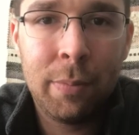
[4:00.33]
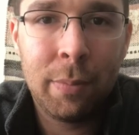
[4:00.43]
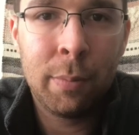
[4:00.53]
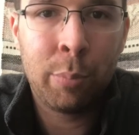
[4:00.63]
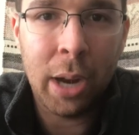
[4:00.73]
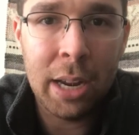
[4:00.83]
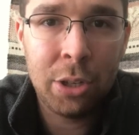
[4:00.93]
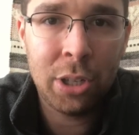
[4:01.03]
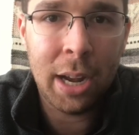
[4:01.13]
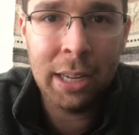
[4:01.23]
Brian
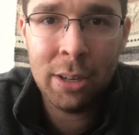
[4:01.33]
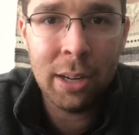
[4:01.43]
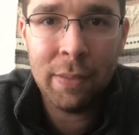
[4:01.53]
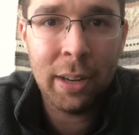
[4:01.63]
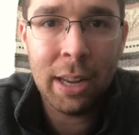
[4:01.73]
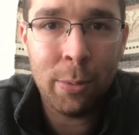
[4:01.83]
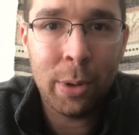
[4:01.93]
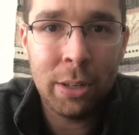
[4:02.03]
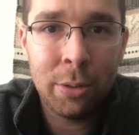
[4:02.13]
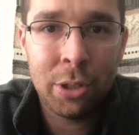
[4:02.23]
Shaw, he couldn't even get
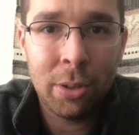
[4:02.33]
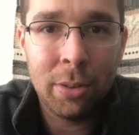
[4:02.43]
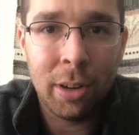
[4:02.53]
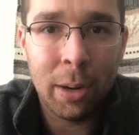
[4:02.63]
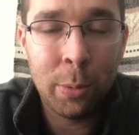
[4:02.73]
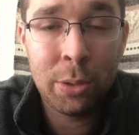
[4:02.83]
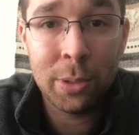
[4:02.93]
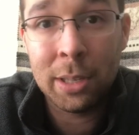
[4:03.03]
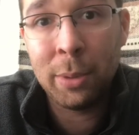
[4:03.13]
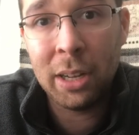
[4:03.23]
one to his shoulder, which
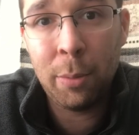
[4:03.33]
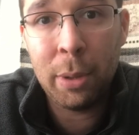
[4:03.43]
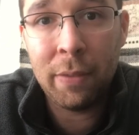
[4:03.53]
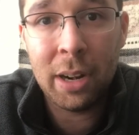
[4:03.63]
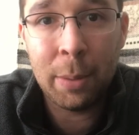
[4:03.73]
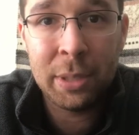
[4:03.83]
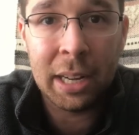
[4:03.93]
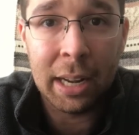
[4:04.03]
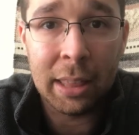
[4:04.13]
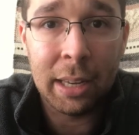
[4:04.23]
was a little bit of an
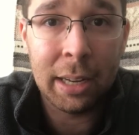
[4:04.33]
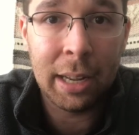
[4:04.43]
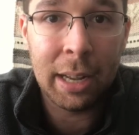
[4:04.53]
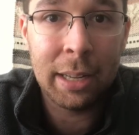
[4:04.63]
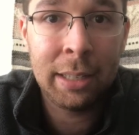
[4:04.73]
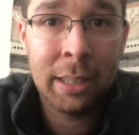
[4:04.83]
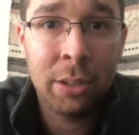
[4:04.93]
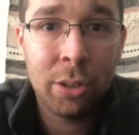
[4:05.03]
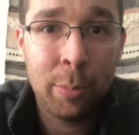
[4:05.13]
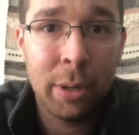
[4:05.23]
upset, I think. He
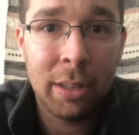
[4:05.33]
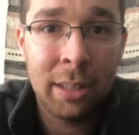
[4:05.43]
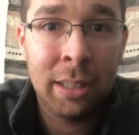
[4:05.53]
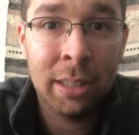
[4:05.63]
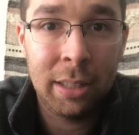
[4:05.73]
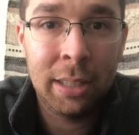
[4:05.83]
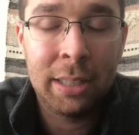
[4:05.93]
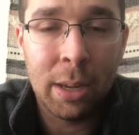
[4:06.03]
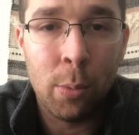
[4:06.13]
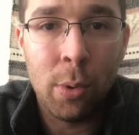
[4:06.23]
should have been able to at
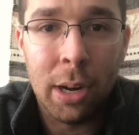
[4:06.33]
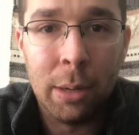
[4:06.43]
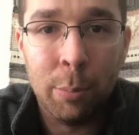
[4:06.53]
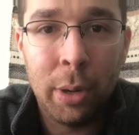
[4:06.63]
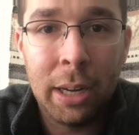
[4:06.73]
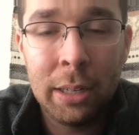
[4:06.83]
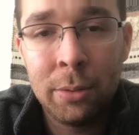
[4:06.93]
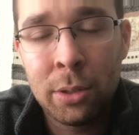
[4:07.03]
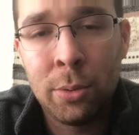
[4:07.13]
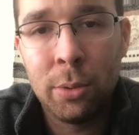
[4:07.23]
least get one, but it
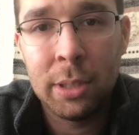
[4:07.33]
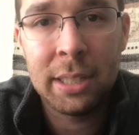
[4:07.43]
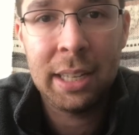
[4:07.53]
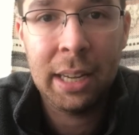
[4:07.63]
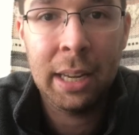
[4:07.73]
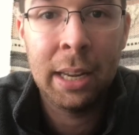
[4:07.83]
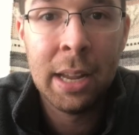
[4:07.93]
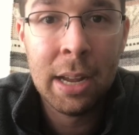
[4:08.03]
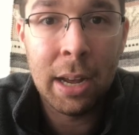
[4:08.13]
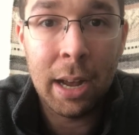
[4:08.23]
was cool to see
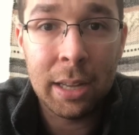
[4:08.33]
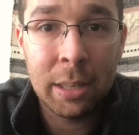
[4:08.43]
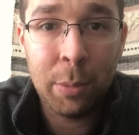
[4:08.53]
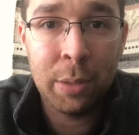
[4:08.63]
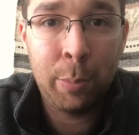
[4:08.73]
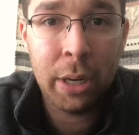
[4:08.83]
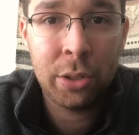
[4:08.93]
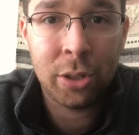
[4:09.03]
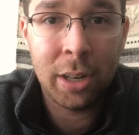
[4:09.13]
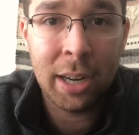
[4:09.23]
some of these big,
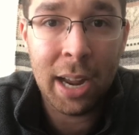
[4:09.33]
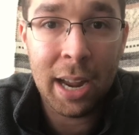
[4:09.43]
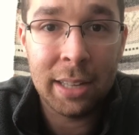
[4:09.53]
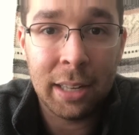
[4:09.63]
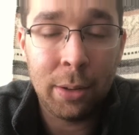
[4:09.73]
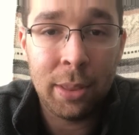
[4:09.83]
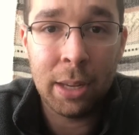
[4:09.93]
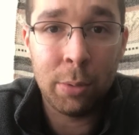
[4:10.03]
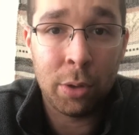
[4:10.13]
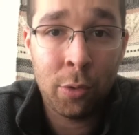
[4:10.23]
strong guys that you
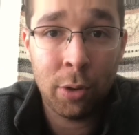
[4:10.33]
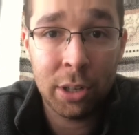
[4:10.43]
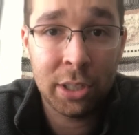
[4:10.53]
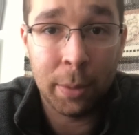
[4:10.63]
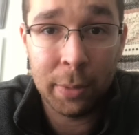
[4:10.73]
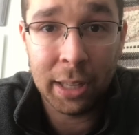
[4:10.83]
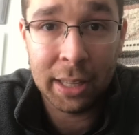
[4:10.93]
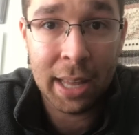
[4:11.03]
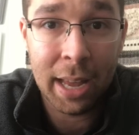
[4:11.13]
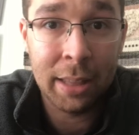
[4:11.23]
think would crush something
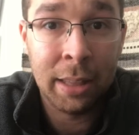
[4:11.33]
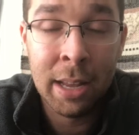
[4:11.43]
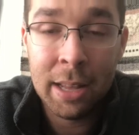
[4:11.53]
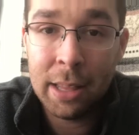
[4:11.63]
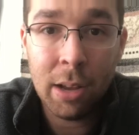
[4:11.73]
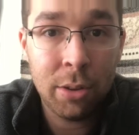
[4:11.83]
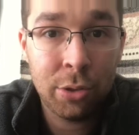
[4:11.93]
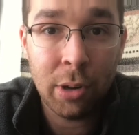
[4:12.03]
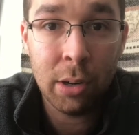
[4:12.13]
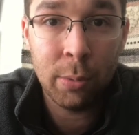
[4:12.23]
like that, and they all
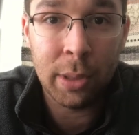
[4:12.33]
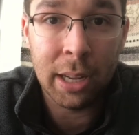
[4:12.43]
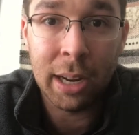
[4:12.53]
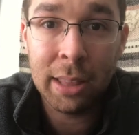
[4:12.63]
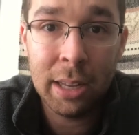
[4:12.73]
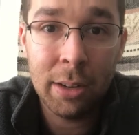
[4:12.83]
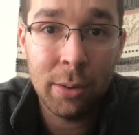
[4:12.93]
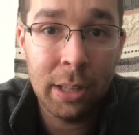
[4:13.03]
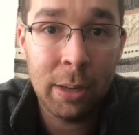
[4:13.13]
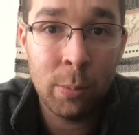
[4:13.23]
struggled with it. I think
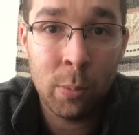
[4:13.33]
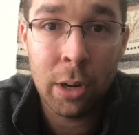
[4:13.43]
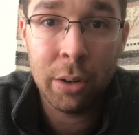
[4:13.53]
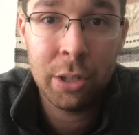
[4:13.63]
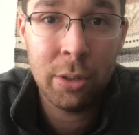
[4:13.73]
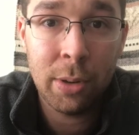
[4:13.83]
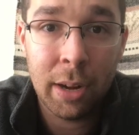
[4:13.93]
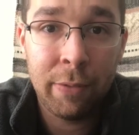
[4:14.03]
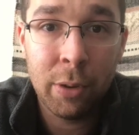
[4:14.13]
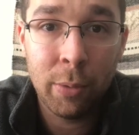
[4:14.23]
only 1 or 2
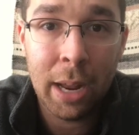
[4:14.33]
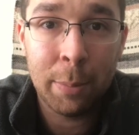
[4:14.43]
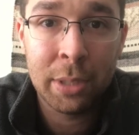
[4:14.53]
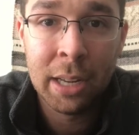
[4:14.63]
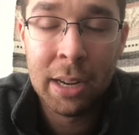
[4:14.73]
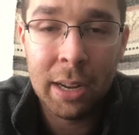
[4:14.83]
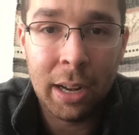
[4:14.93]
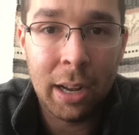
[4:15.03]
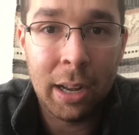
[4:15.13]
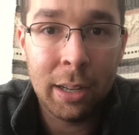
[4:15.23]
got a few reps.
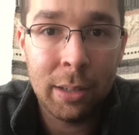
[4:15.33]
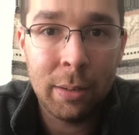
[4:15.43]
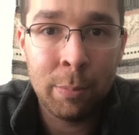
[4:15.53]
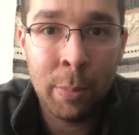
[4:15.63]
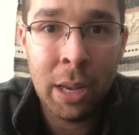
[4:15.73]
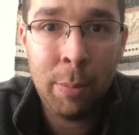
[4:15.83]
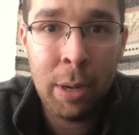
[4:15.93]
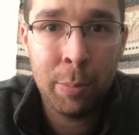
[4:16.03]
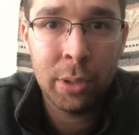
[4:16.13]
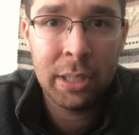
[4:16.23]
Many
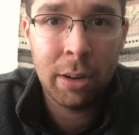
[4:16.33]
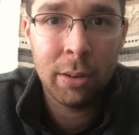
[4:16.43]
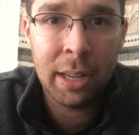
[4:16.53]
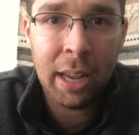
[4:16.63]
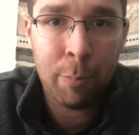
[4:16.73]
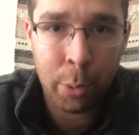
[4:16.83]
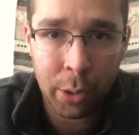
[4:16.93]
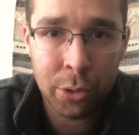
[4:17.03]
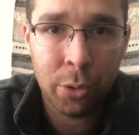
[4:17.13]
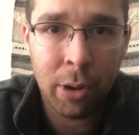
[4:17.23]
people zero. They gave
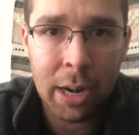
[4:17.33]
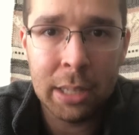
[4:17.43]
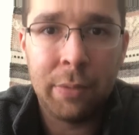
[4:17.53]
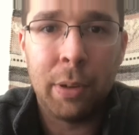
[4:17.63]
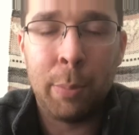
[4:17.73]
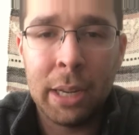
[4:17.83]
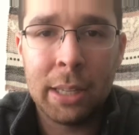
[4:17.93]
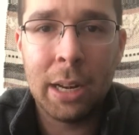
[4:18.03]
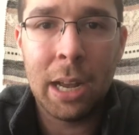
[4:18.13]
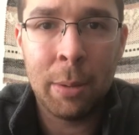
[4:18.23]
partial credits if you picked
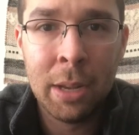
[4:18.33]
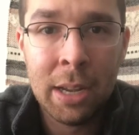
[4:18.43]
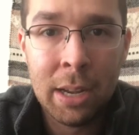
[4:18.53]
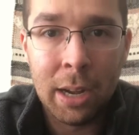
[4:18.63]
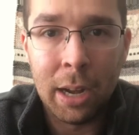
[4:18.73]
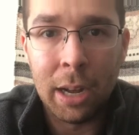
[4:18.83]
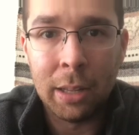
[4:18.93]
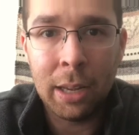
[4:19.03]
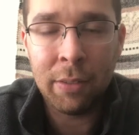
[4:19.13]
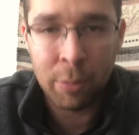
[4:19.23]
it up.
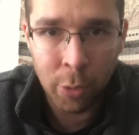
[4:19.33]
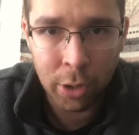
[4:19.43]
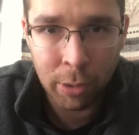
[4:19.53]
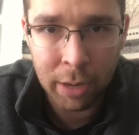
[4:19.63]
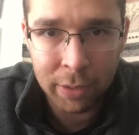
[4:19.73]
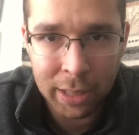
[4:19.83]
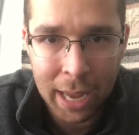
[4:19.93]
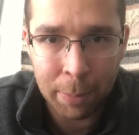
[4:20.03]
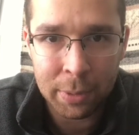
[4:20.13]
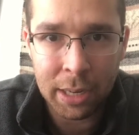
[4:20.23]
They gave you more credit if you
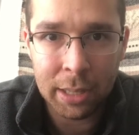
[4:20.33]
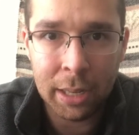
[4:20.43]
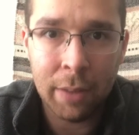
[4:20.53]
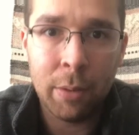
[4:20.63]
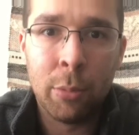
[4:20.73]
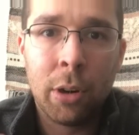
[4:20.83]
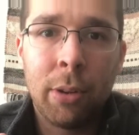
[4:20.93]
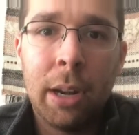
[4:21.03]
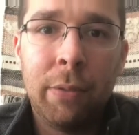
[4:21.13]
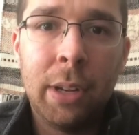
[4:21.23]
lapped it. They gave it more
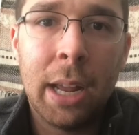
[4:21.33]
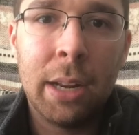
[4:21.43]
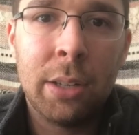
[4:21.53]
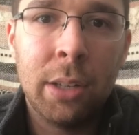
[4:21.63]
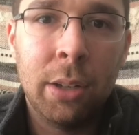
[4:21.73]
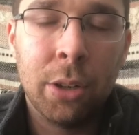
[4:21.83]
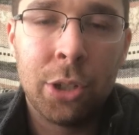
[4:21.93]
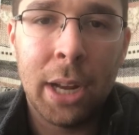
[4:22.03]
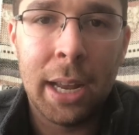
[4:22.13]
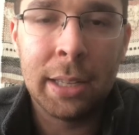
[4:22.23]
credit if you got it to your
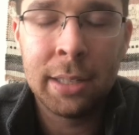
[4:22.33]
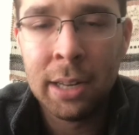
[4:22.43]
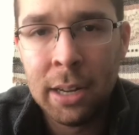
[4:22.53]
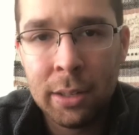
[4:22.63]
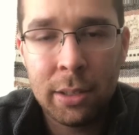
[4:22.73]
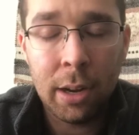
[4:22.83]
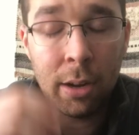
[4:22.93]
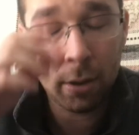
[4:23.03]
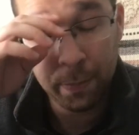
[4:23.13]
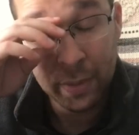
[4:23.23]
chest.
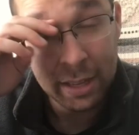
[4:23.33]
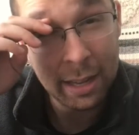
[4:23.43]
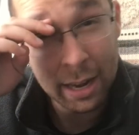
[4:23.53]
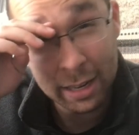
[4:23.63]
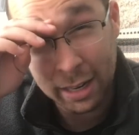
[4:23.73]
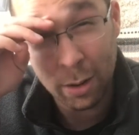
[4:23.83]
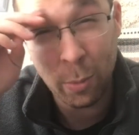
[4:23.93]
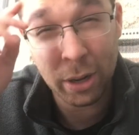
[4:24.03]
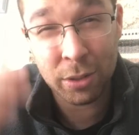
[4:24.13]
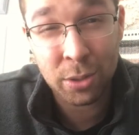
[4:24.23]
So they had like a
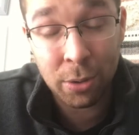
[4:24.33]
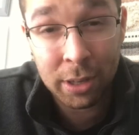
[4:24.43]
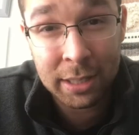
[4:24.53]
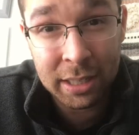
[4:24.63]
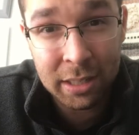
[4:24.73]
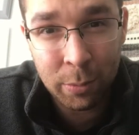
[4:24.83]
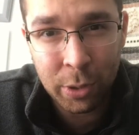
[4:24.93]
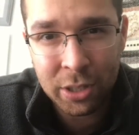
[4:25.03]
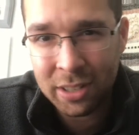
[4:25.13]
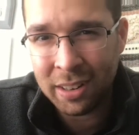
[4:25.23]
weird scoring system,
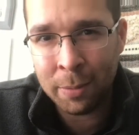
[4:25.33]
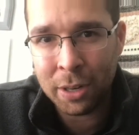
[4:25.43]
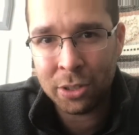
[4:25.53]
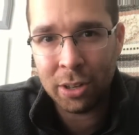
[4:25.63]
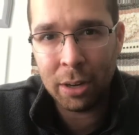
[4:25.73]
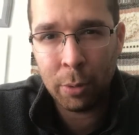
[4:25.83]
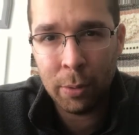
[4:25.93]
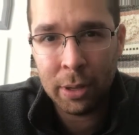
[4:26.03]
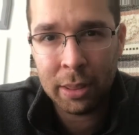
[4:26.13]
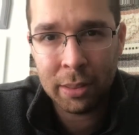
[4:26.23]
which I'm not sure I agree
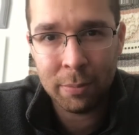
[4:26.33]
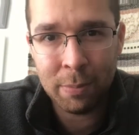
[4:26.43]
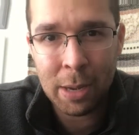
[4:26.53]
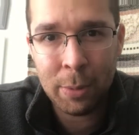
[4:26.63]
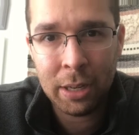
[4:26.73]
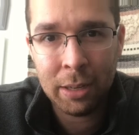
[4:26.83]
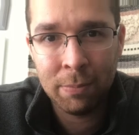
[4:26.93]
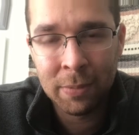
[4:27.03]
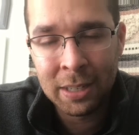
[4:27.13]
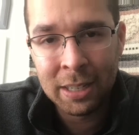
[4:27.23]
with. Maybe